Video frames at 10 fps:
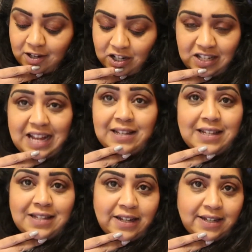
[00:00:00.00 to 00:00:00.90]
She just has
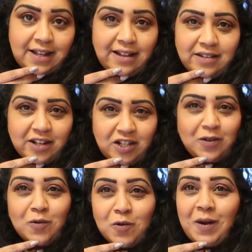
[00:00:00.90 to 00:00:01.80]
a sixth sense, like
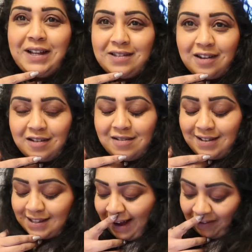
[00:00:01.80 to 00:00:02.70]
she always knows.